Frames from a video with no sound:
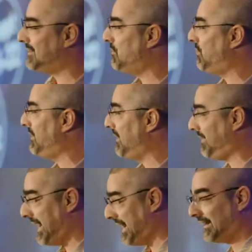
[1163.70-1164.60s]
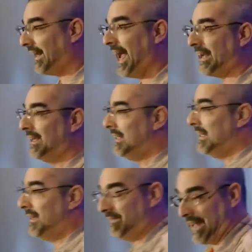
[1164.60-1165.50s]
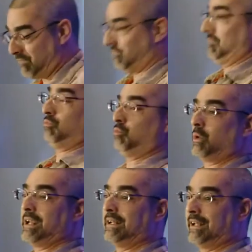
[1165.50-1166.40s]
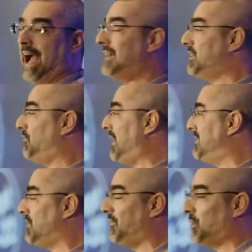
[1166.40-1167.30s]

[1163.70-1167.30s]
something that they didn't like, they got defensive